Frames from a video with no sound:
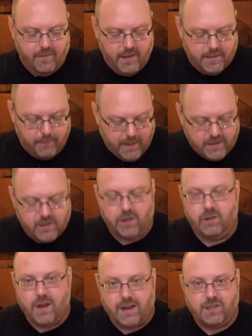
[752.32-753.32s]
this picture,
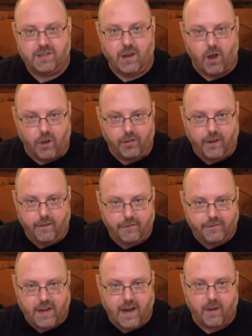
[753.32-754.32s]
you actually see all the
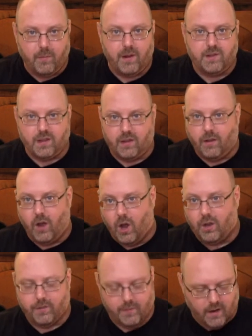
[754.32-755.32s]
tire bridge and the,
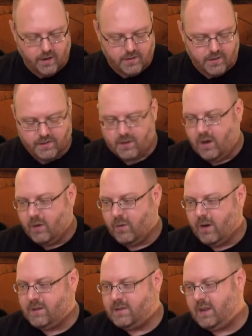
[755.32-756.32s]
all three arches,
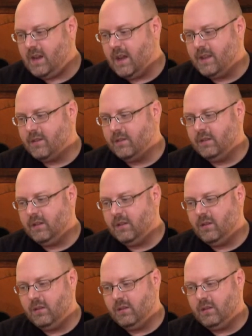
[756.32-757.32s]
whereas the other
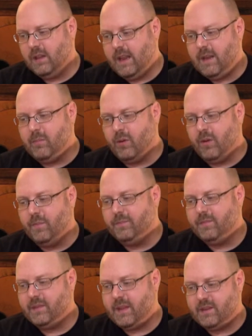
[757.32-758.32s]
label,
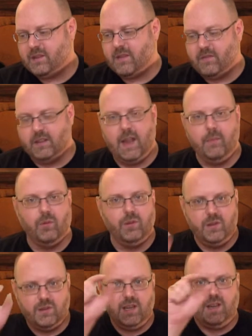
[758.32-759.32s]
they just have a label,
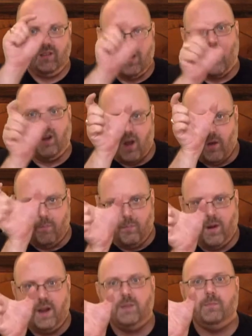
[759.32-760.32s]
you see an, a
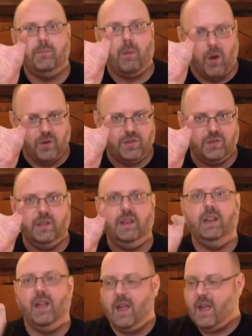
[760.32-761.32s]
bridge
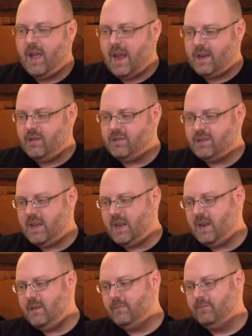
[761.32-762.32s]
partially, and you
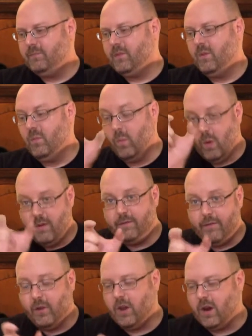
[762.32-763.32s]
see one
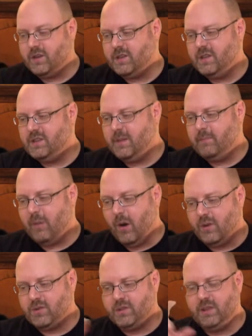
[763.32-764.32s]
full arch and you see
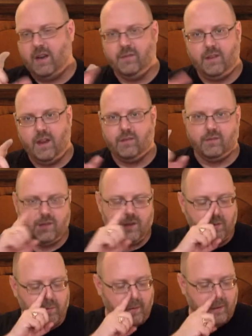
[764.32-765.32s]
partially of the other
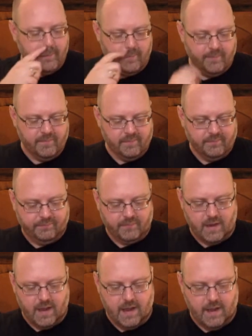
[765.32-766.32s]
two. But
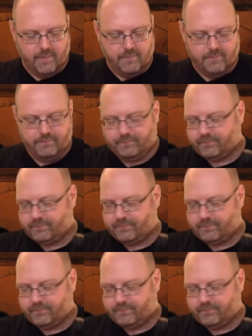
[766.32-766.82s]
um,